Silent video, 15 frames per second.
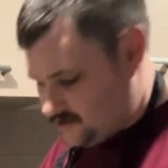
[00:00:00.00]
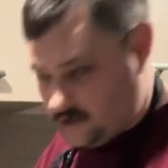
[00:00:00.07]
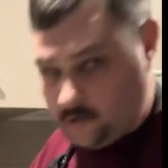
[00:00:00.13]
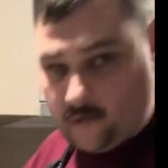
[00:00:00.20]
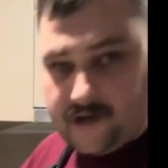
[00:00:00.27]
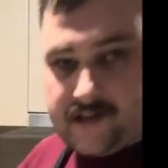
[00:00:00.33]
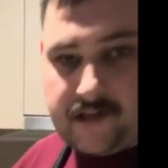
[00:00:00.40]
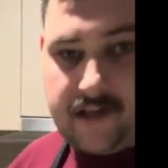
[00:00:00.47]
to
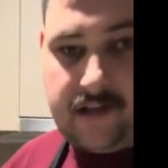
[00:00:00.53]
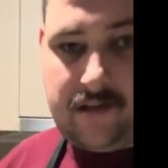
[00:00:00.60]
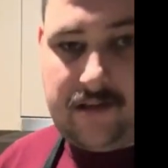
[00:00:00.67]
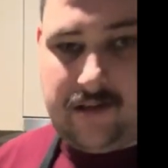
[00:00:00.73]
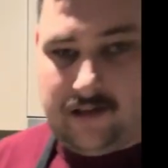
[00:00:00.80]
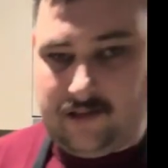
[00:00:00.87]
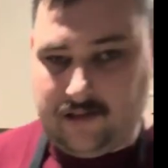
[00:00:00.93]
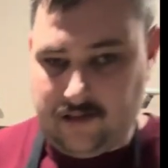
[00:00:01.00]
whisk it.
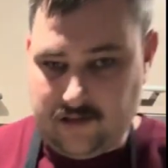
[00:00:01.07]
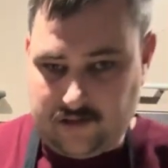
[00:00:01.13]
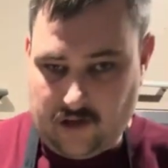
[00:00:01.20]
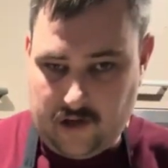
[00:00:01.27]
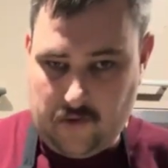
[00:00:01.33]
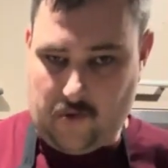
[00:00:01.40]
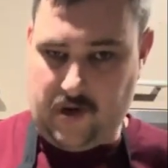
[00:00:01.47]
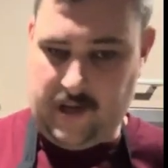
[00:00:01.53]
So
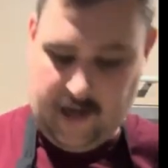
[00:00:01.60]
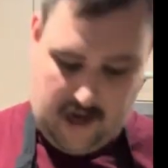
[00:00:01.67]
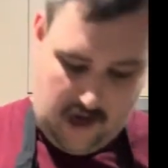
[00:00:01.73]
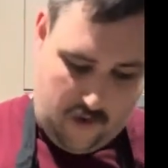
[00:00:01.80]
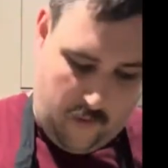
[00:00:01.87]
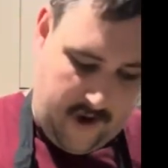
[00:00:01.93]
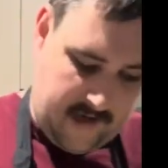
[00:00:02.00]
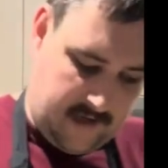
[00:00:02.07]
you want to get
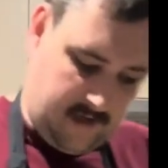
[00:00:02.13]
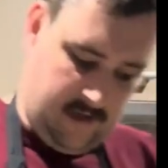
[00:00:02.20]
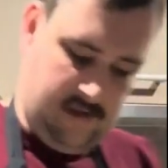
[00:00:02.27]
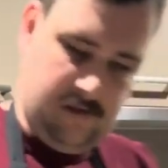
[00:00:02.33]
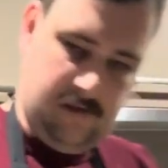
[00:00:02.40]
your whisk,